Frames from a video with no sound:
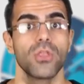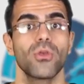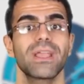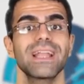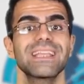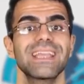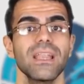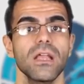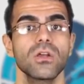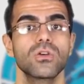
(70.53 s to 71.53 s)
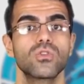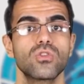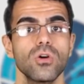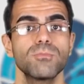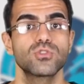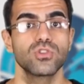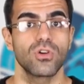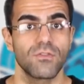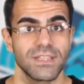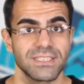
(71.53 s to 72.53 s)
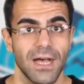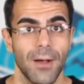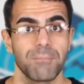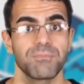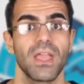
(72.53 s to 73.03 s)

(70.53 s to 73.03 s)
You can get a group tour visa.